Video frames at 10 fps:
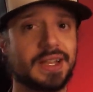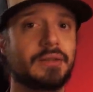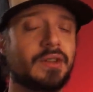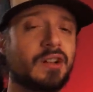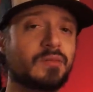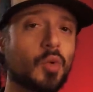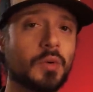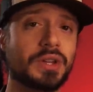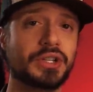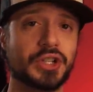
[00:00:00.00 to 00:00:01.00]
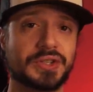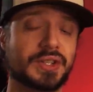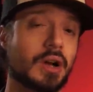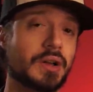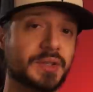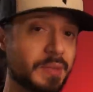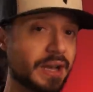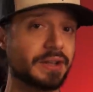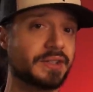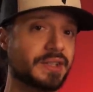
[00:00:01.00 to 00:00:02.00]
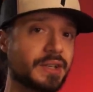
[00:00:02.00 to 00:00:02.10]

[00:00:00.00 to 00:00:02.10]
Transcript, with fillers: that involve more than just cosmetics.